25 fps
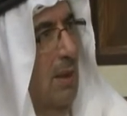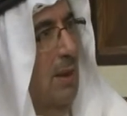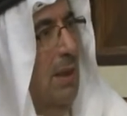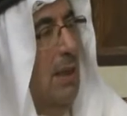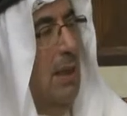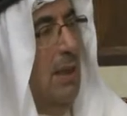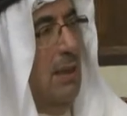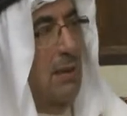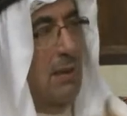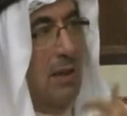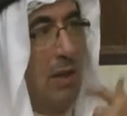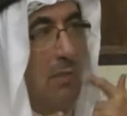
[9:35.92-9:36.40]

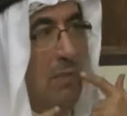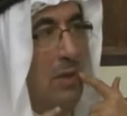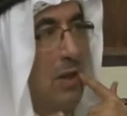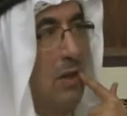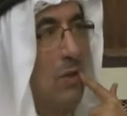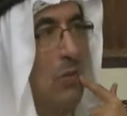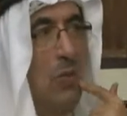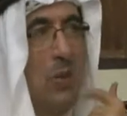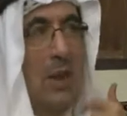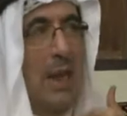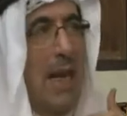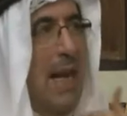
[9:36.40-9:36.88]
Something
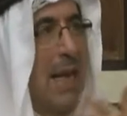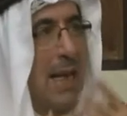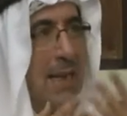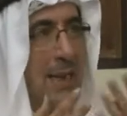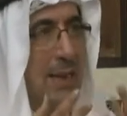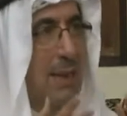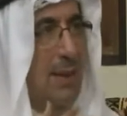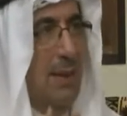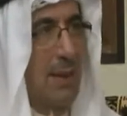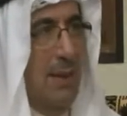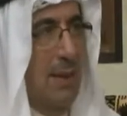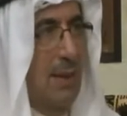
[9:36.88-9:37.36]
we can't
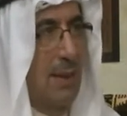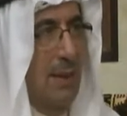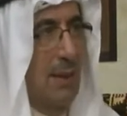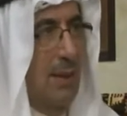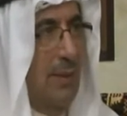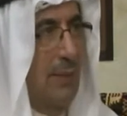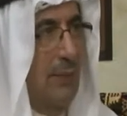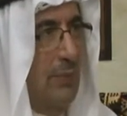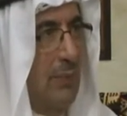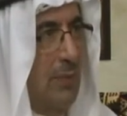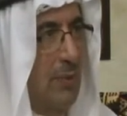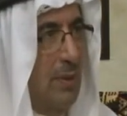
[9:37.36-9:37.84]
see.
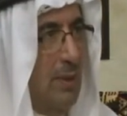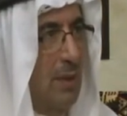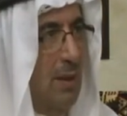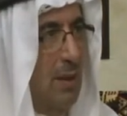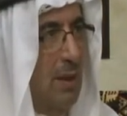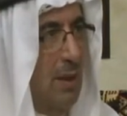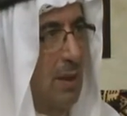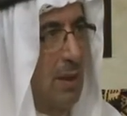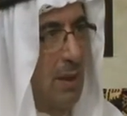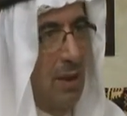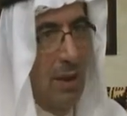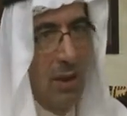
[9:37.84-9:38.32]

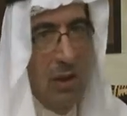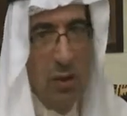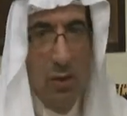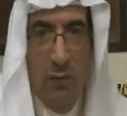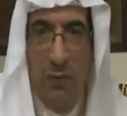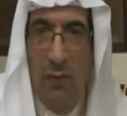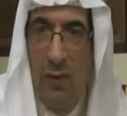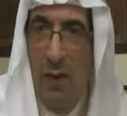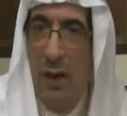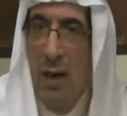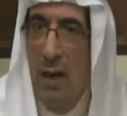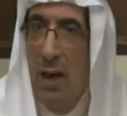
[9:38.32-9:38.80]
You
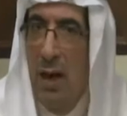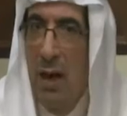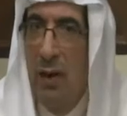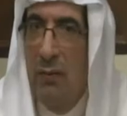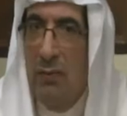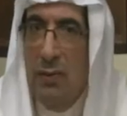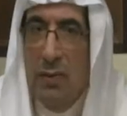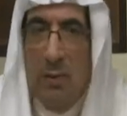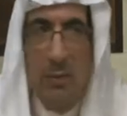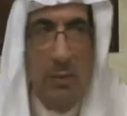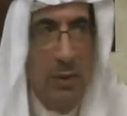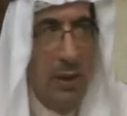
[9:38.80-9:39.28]
feel in love
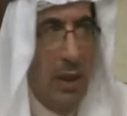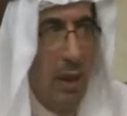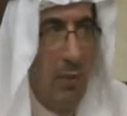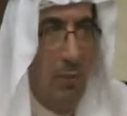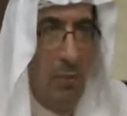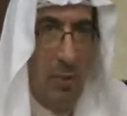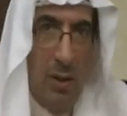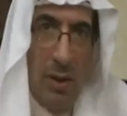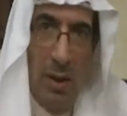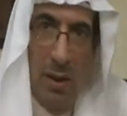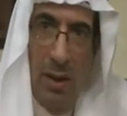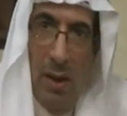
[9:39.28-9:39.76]
sometime
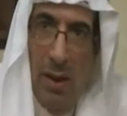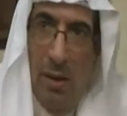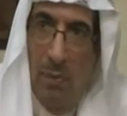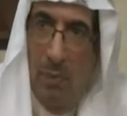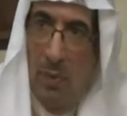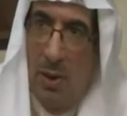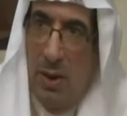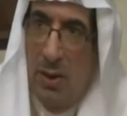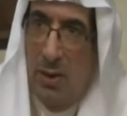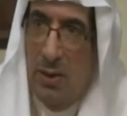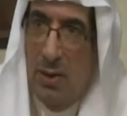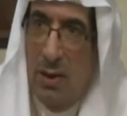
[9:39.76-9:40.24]
with a
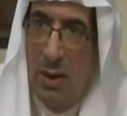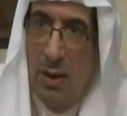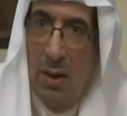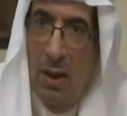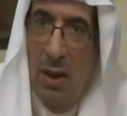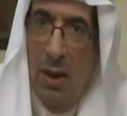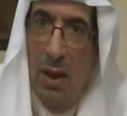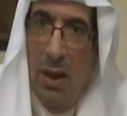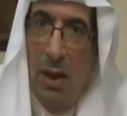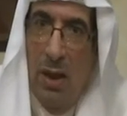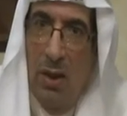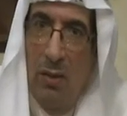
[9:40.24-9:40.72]
person
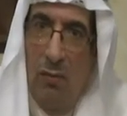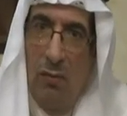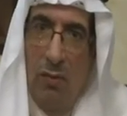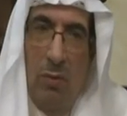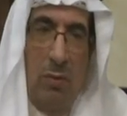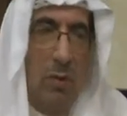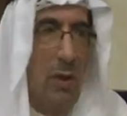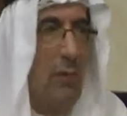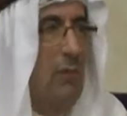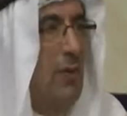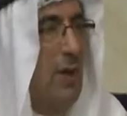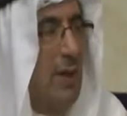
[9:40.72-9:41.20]
from
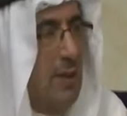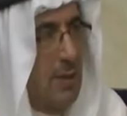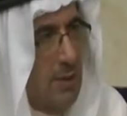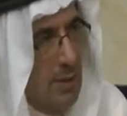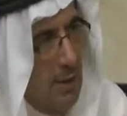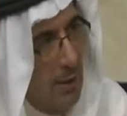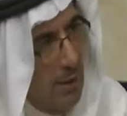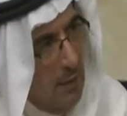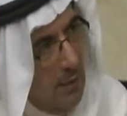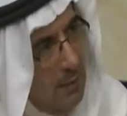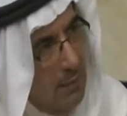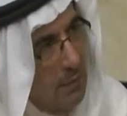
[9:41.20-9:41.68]
the first
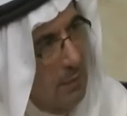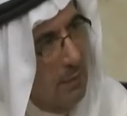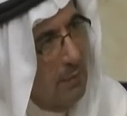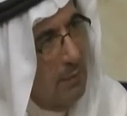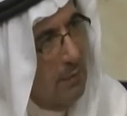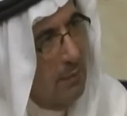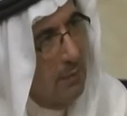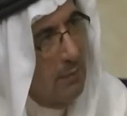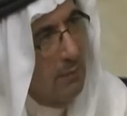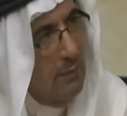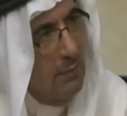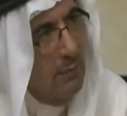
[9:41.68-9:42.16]
sight,
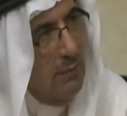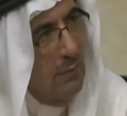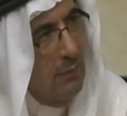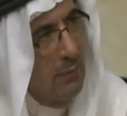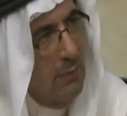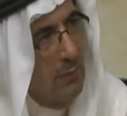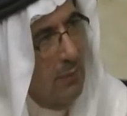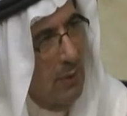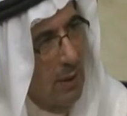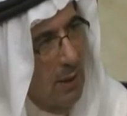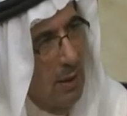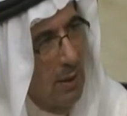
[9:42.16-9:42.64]

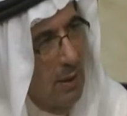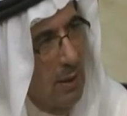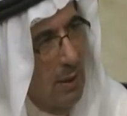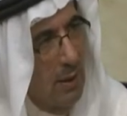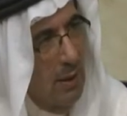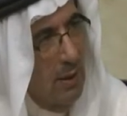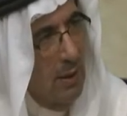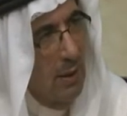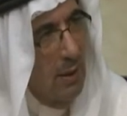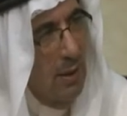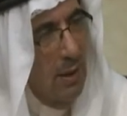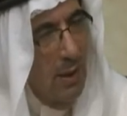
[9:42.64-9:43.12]
right?
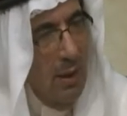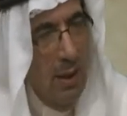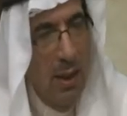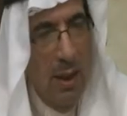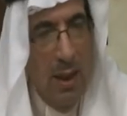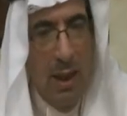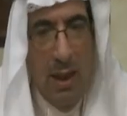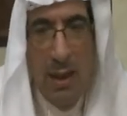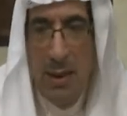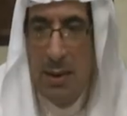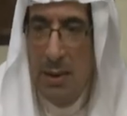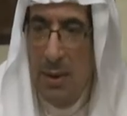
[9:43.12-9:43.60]

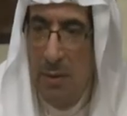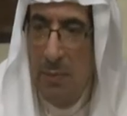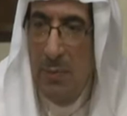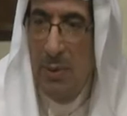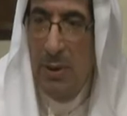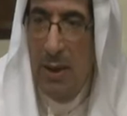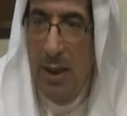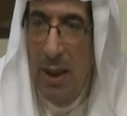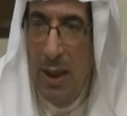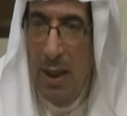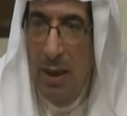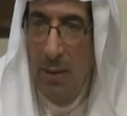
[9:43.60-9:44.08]
And
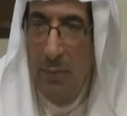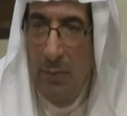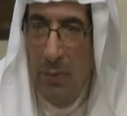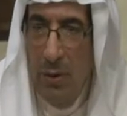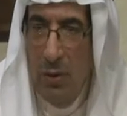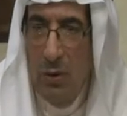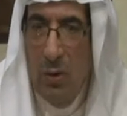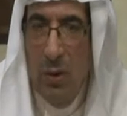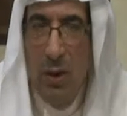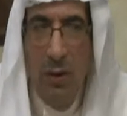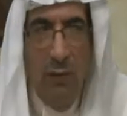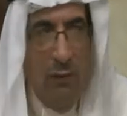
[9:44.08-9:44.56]
sometimes
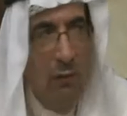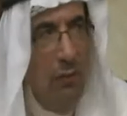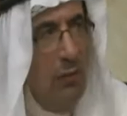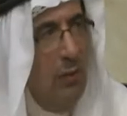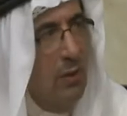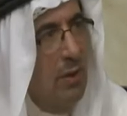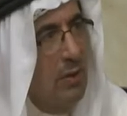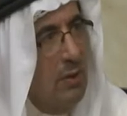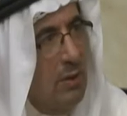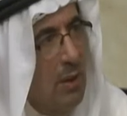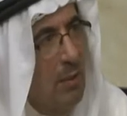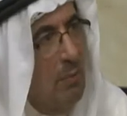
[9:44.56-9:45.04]
you live with
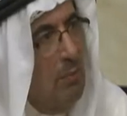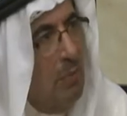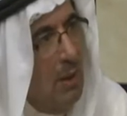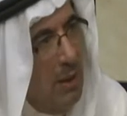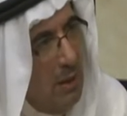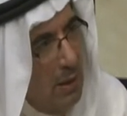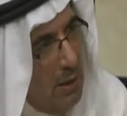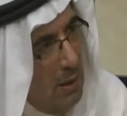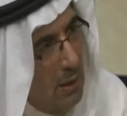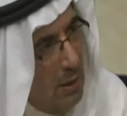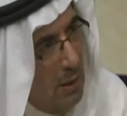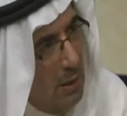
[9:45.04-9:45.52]

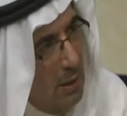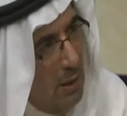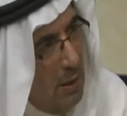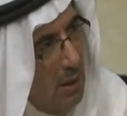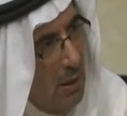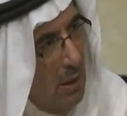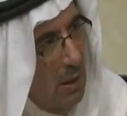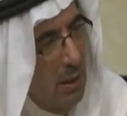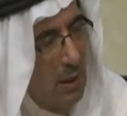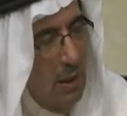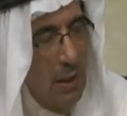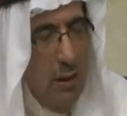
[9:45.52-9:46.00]
somebody
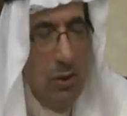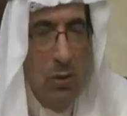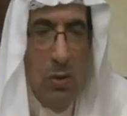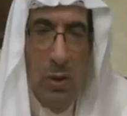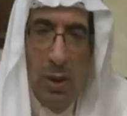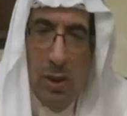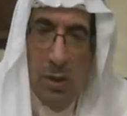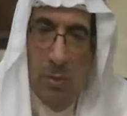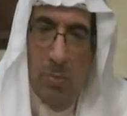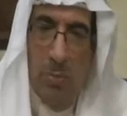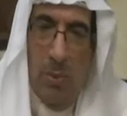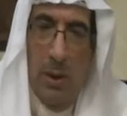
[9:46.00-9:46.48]
that you
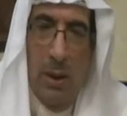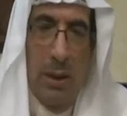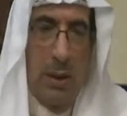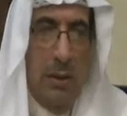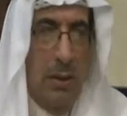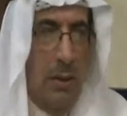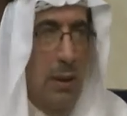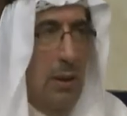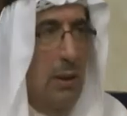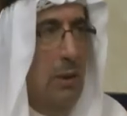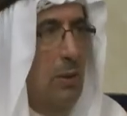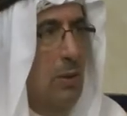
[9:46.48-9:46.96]
respect,
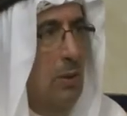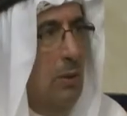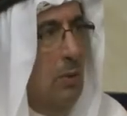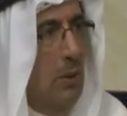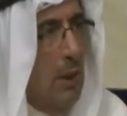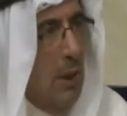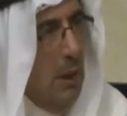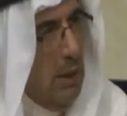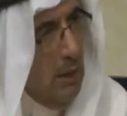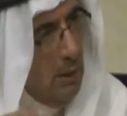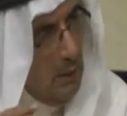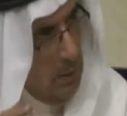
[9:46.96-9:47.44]
that you
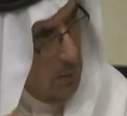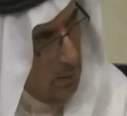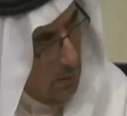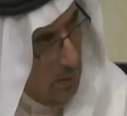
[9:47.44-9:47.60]
like,